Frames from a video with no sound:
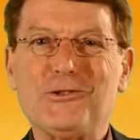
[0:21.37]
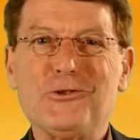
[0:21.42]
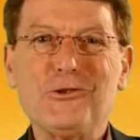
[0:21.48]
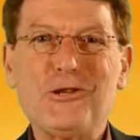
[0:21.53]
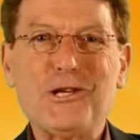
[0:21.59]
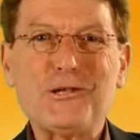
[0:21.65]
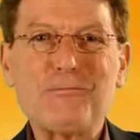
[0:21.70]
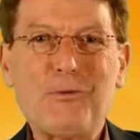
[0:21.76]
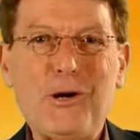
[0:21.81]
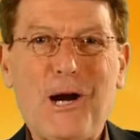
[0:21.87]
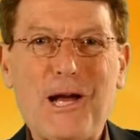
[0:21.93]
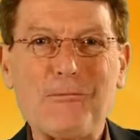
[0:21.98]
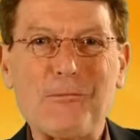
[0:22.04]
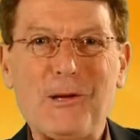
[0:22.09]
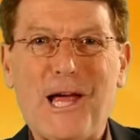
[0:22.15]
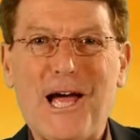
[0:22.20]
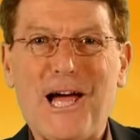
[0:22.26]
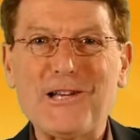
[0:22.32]
do this brain
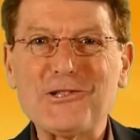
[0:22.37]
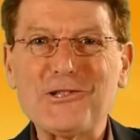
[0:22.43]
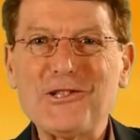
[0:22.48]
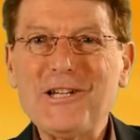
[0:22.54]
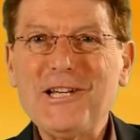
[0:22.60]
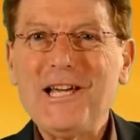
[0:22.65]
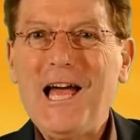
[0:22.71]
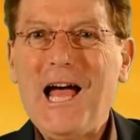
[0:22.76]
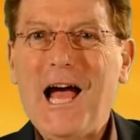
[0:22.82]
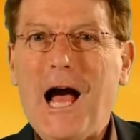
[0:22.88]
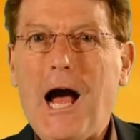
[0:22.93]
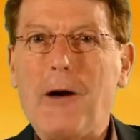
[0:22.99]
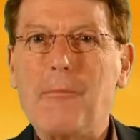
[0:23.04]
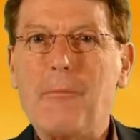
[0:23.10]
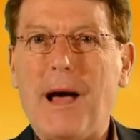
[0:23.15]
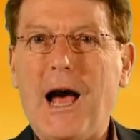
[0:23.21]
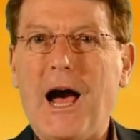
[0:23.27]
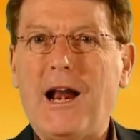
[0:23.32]
blast
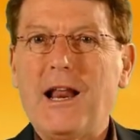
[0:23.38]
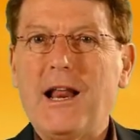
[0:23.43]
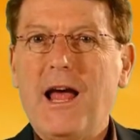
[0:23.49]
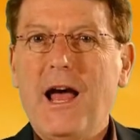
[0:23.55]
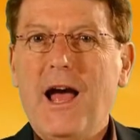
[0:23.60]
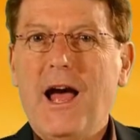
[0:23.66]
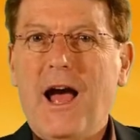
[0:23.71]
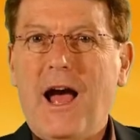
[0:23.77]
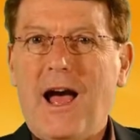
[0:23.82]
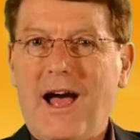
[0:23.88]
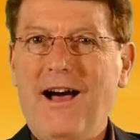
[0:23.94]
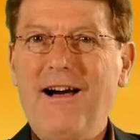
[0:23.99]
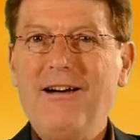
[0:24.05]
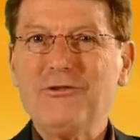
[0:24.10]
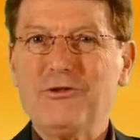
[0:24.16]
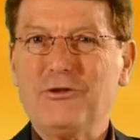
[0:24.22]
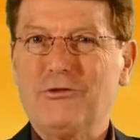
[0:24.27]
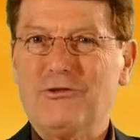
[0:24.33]
about
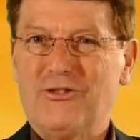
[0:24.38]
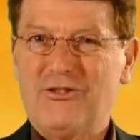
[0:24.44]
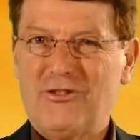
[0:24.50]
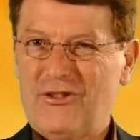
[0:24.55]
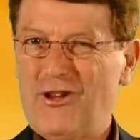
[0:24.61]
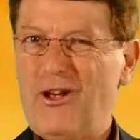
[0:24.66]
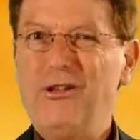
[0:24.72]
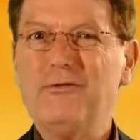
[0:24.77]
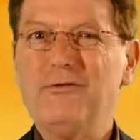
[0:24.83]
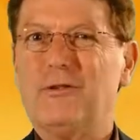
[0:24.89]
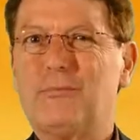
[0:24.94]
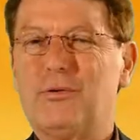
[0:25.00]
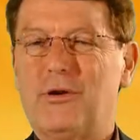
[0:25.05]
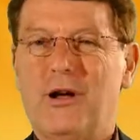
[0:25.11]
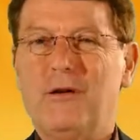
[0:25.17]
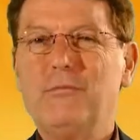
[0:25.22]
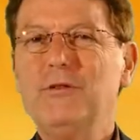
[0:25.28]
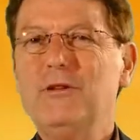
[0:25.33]
how you solve a
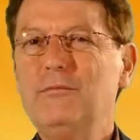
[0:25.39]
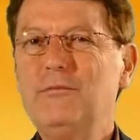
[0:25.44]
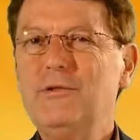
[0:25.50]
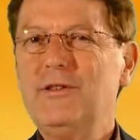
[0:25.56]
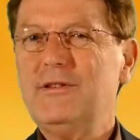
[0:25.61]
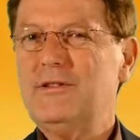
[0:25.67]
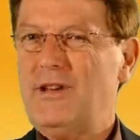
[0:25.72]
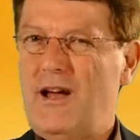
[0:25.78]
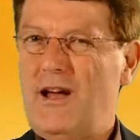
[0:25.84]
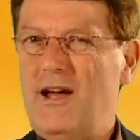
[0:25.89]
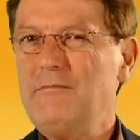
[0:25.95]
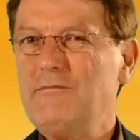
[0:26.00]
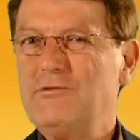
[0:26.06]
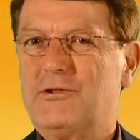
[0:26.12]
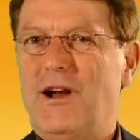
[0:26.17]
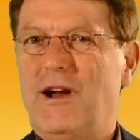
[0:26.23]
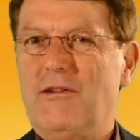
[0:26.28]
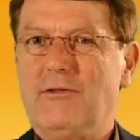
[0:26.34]
problem with time
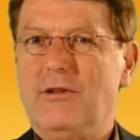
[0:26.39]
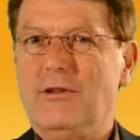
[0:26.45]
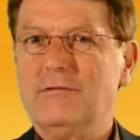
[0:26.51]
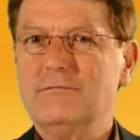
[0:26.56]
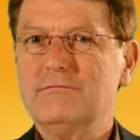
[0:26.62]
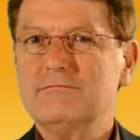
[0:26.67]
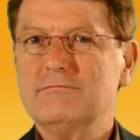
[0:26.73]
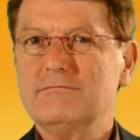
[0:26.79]
travel.